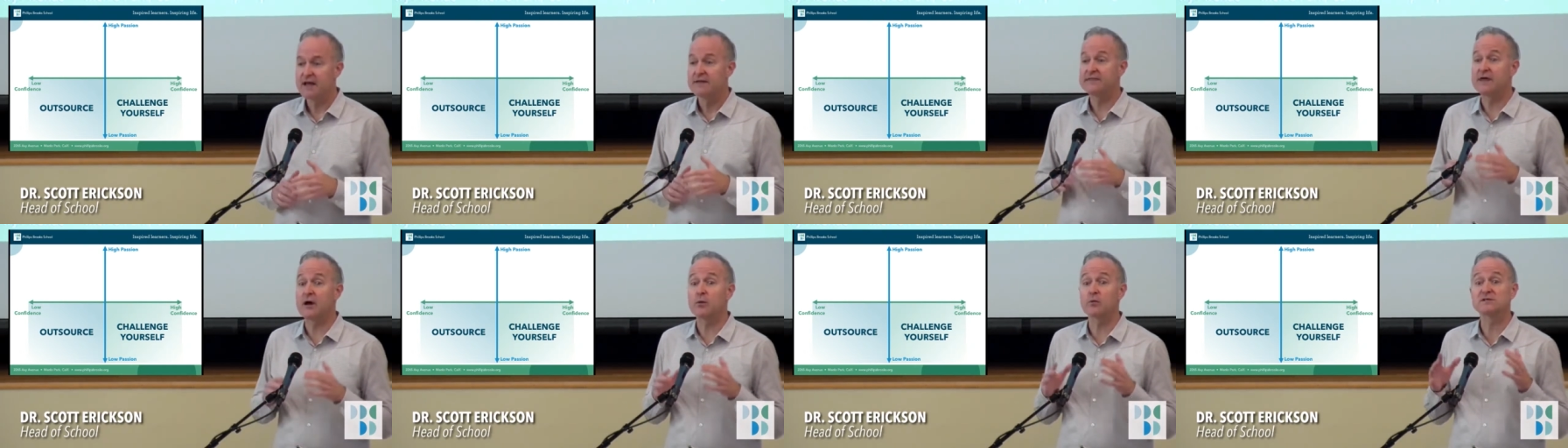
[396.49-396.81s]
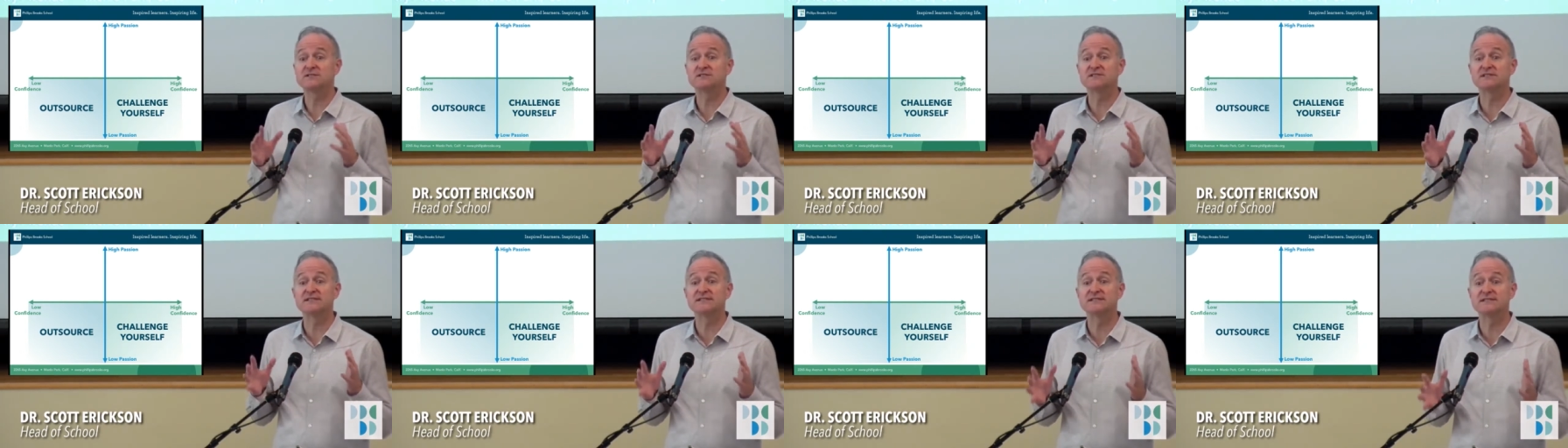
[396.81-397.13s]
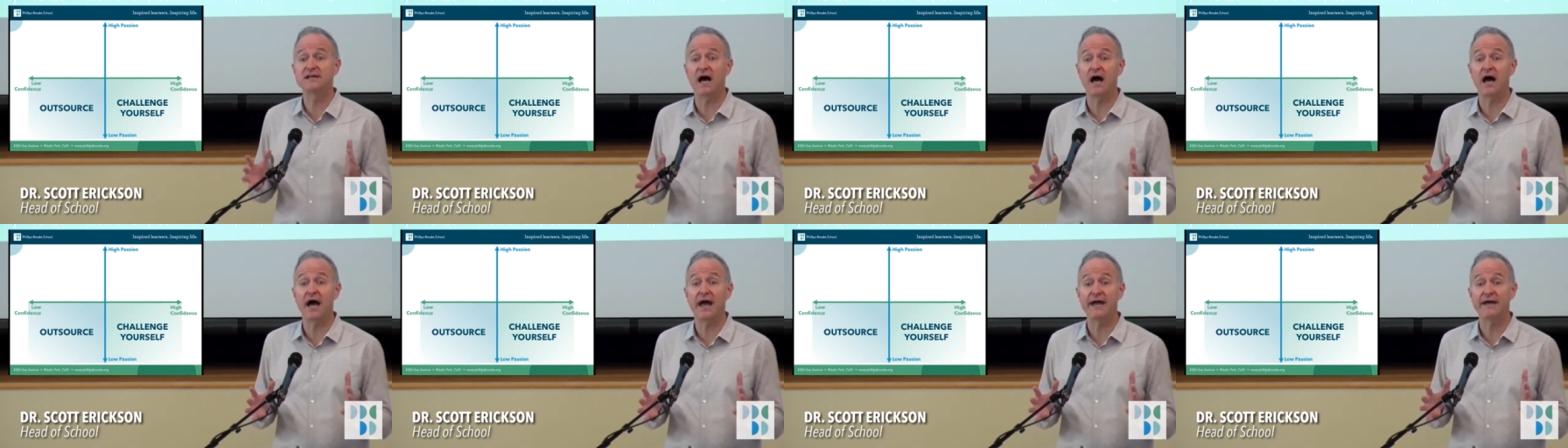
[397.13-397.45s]
that was
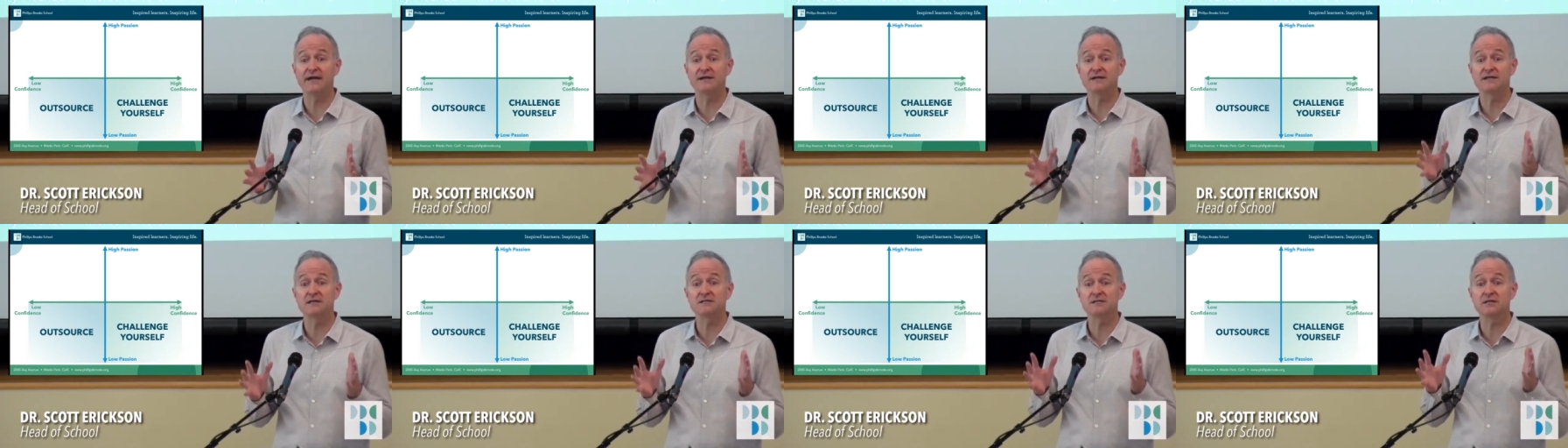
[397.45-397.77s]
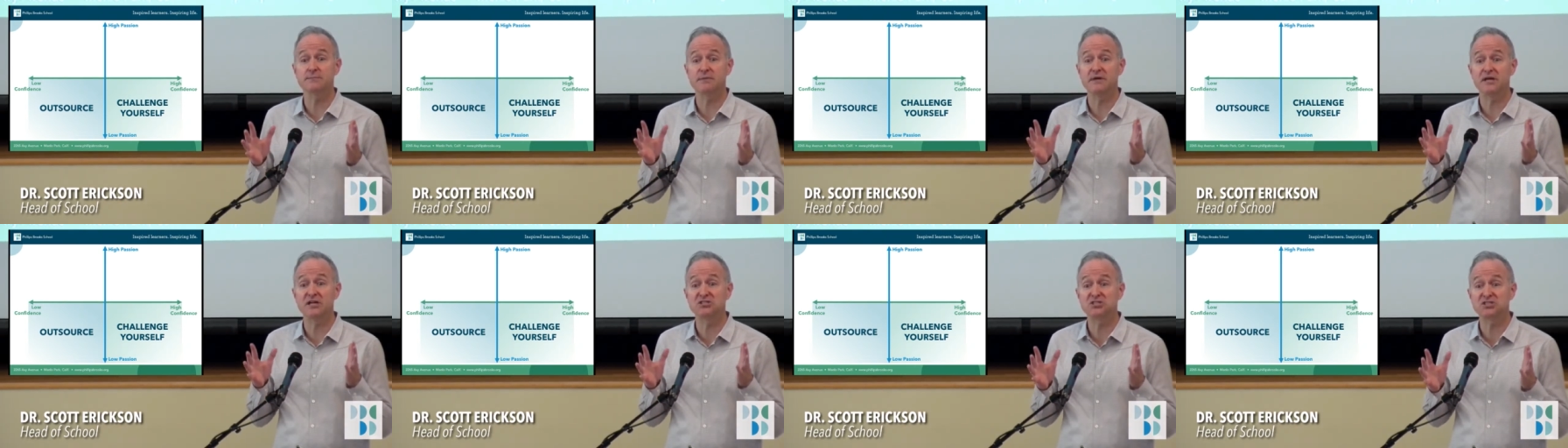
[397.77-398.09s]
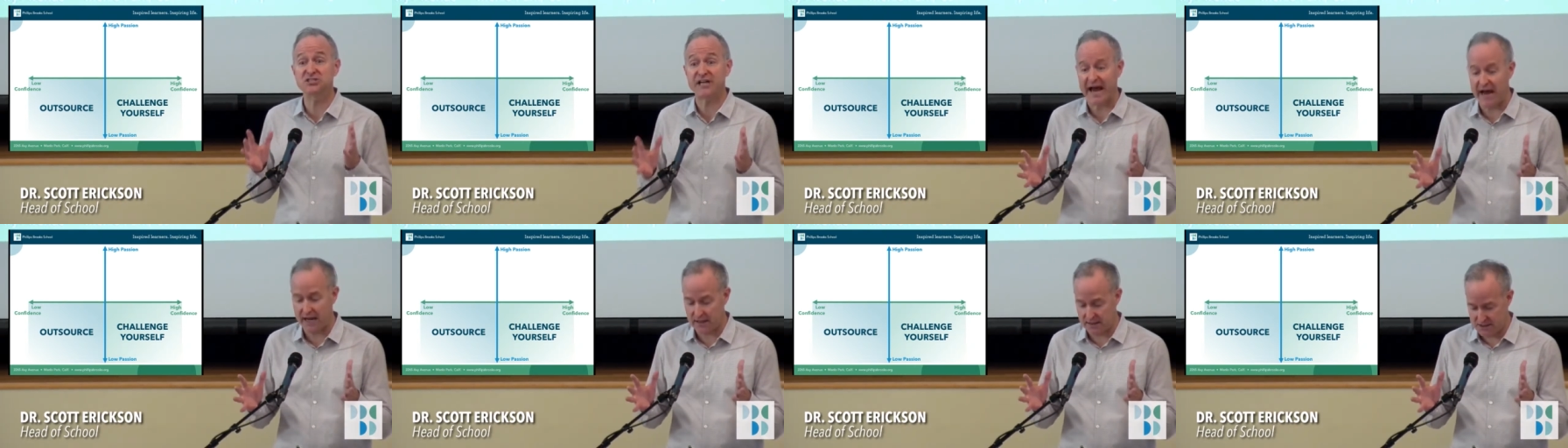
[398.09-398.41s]
designed to be
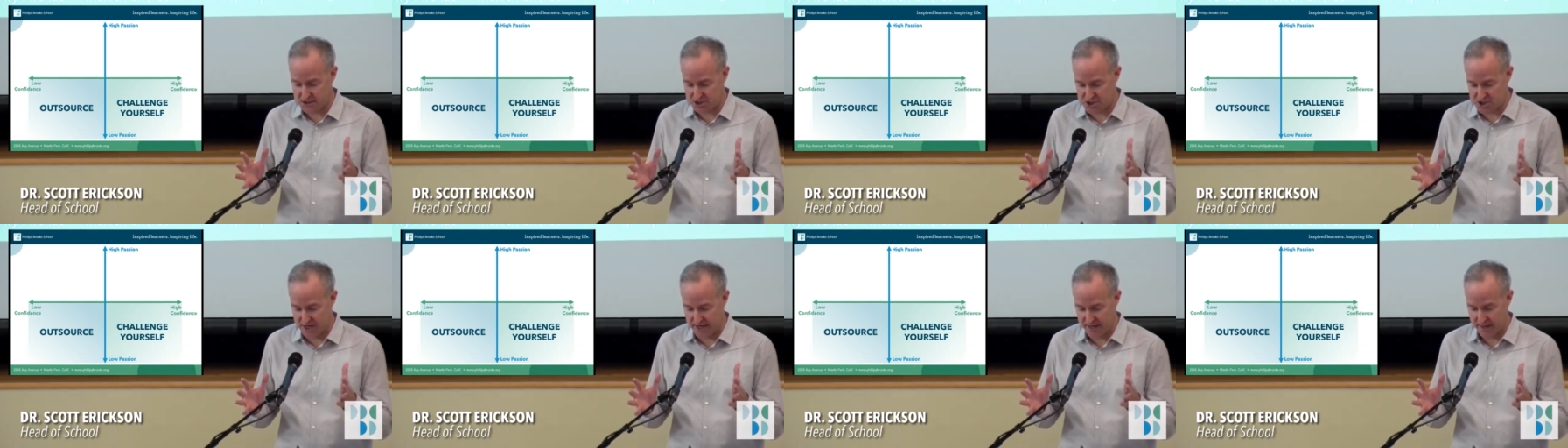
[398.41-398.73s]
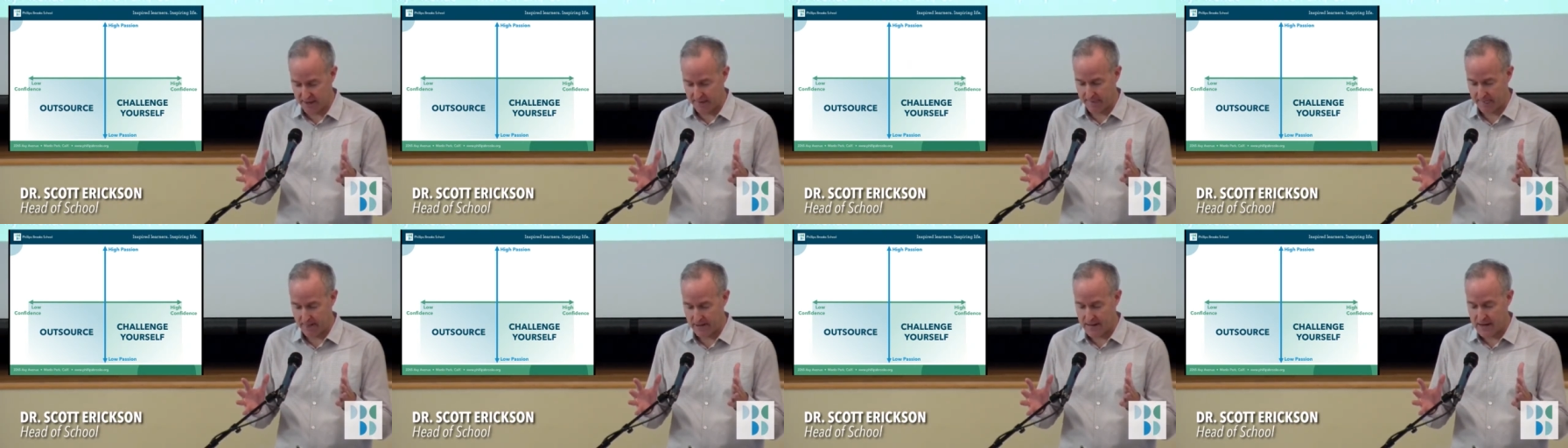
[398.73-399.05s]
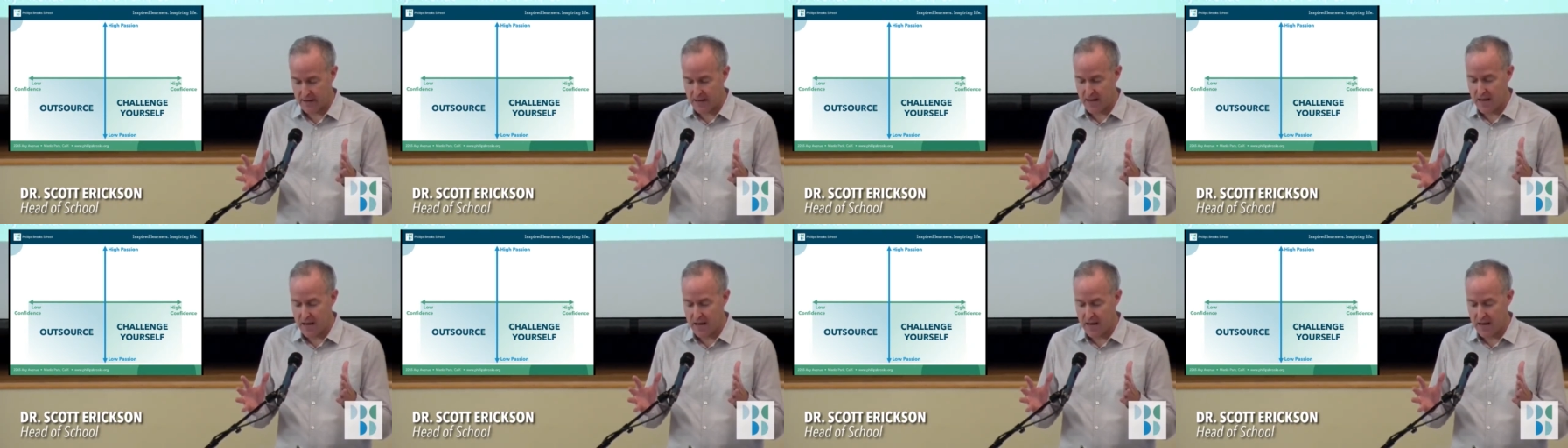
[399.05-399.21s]
challenging.